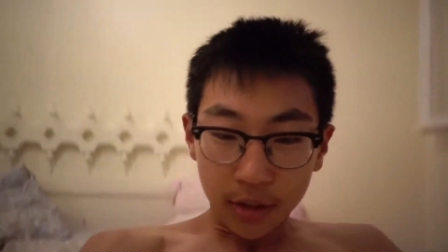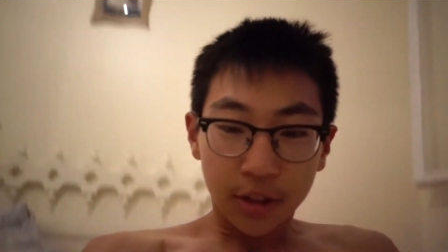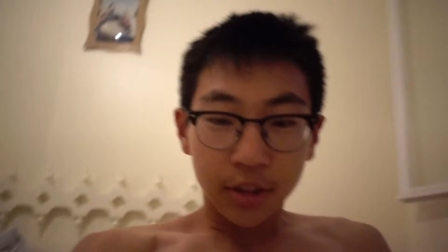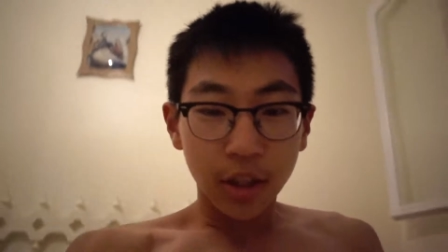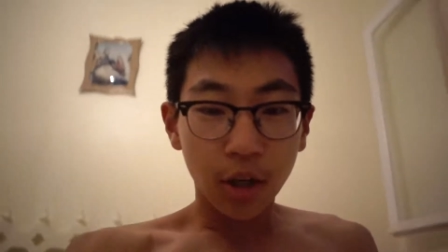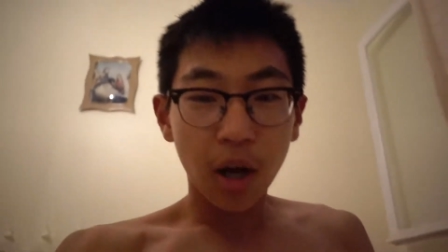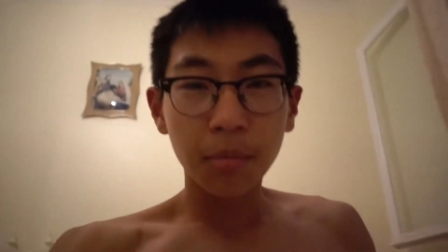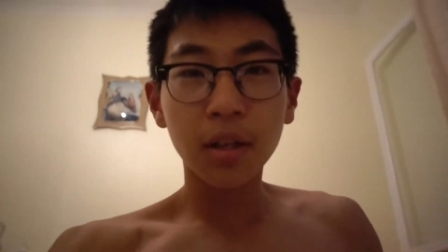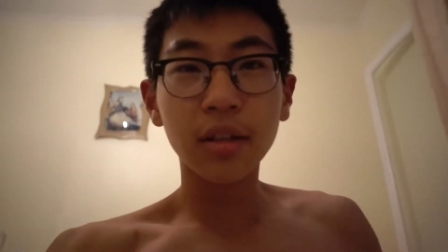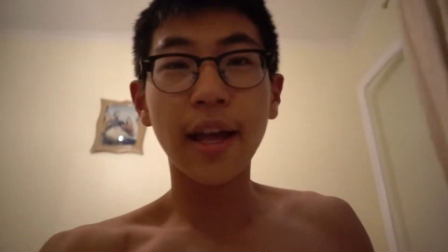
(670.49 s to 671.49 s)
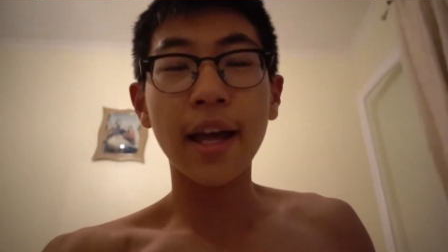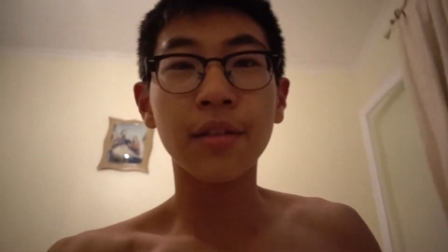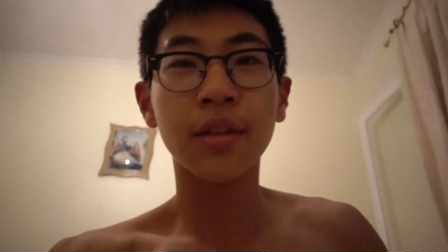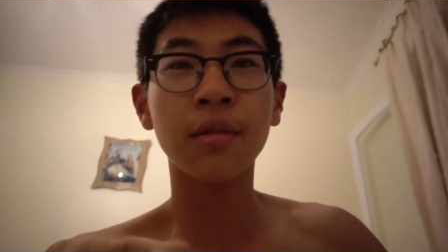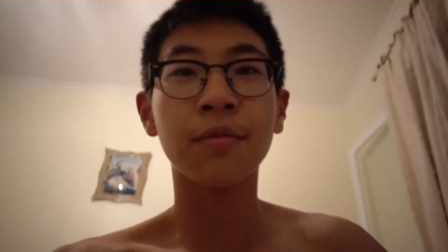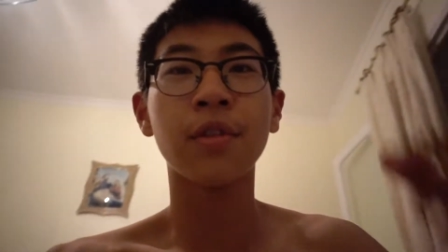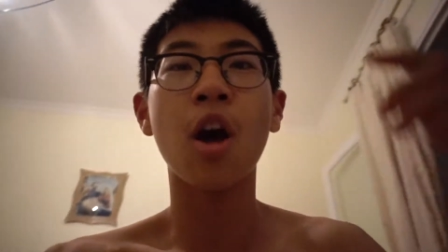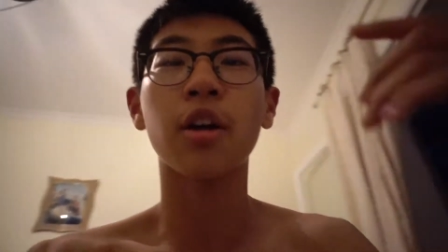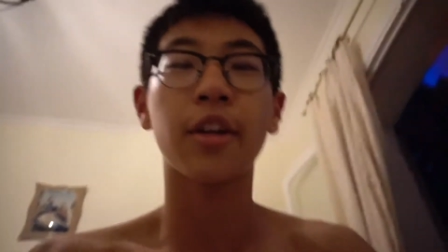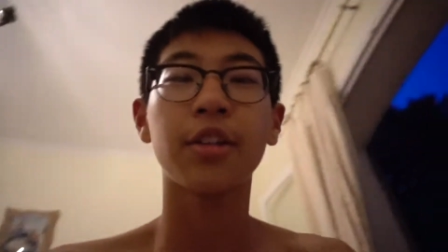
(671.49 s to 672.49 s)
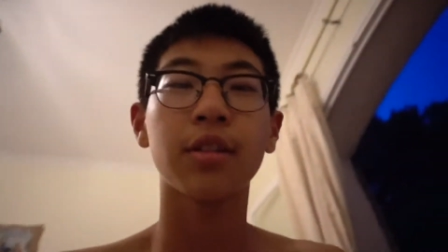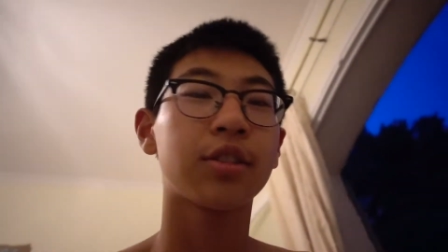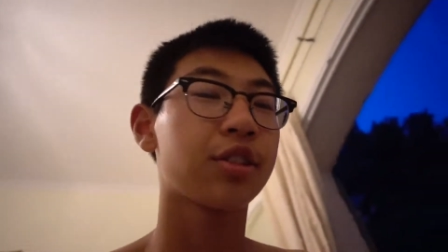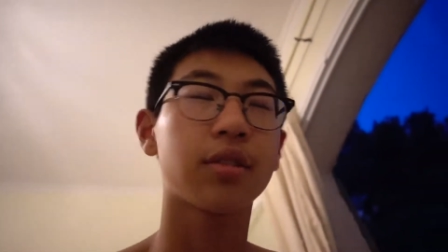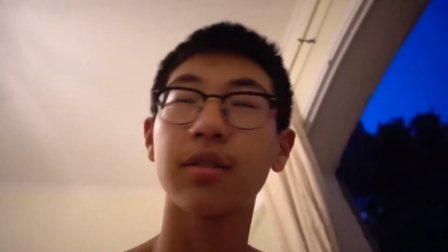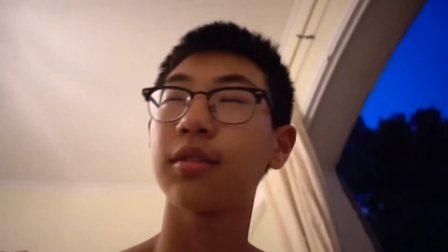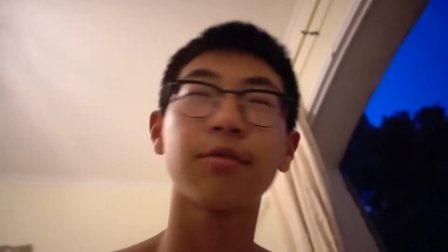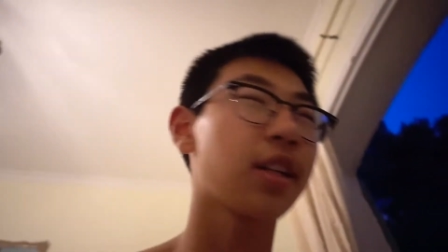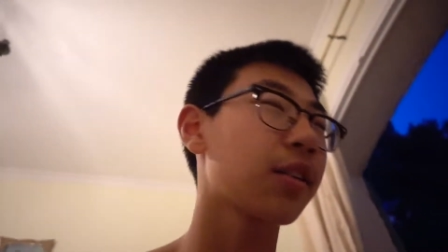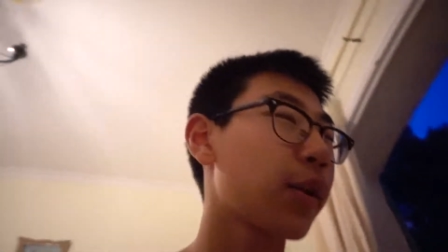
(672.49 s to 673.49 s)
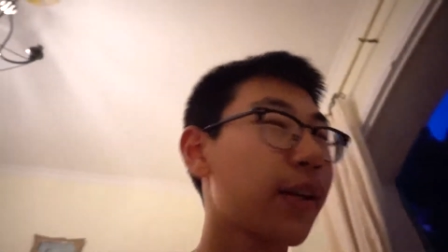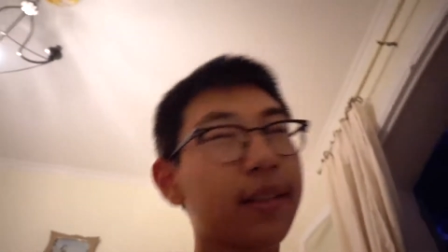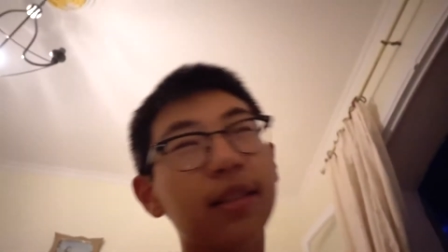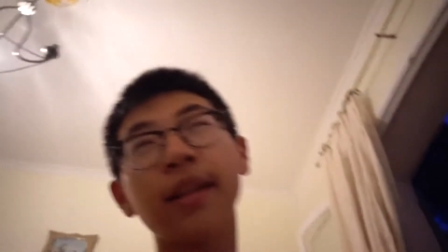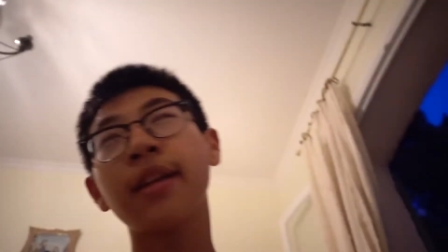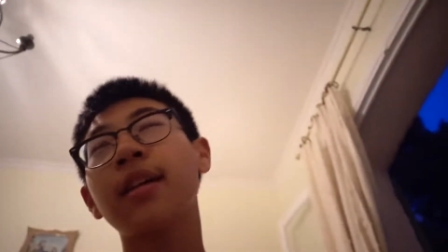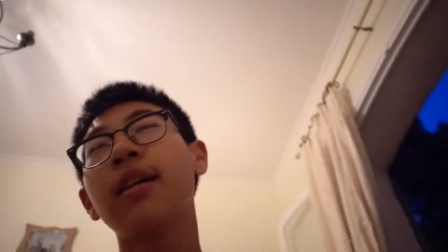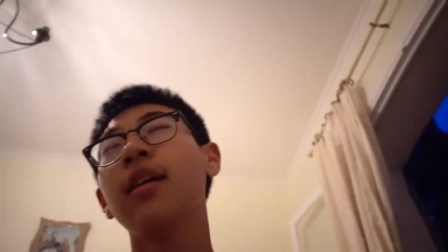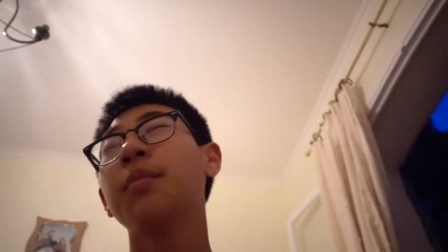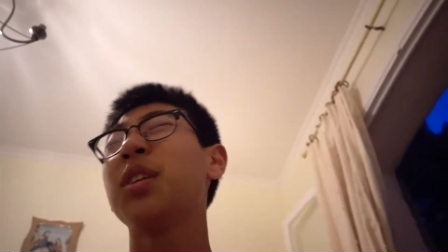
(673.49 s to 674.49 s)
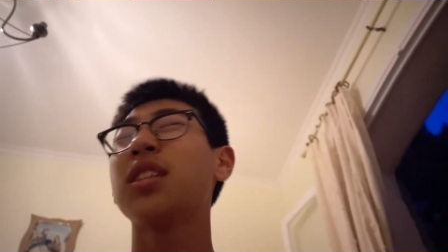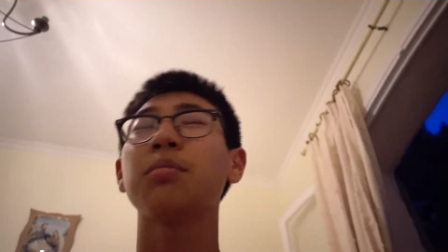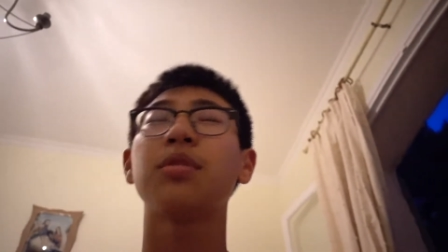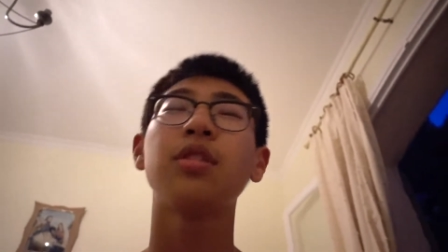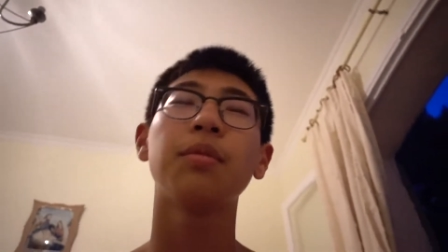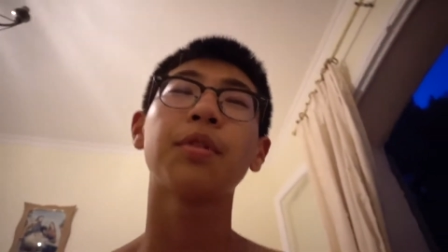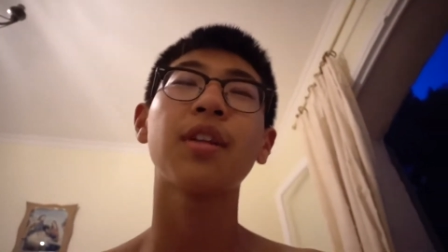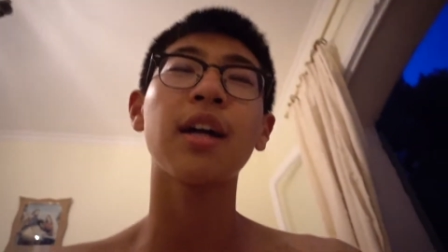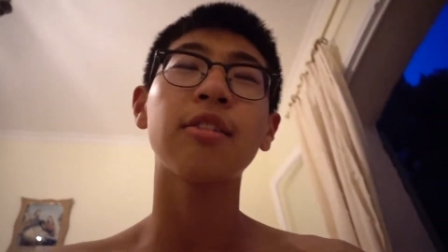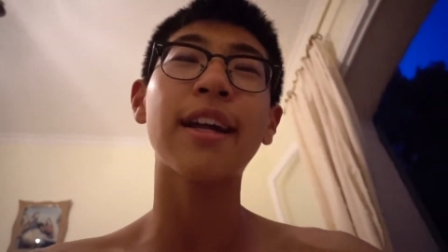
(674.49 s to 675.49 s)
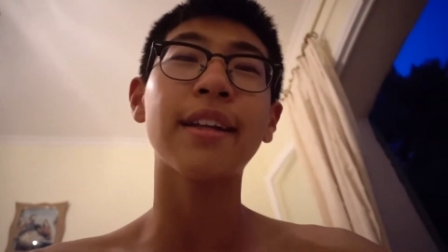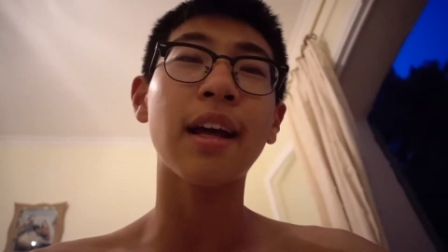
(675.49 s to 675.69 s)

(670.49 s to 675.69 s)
so I'm gonna end the vlog here just really quickly because I'm super tired right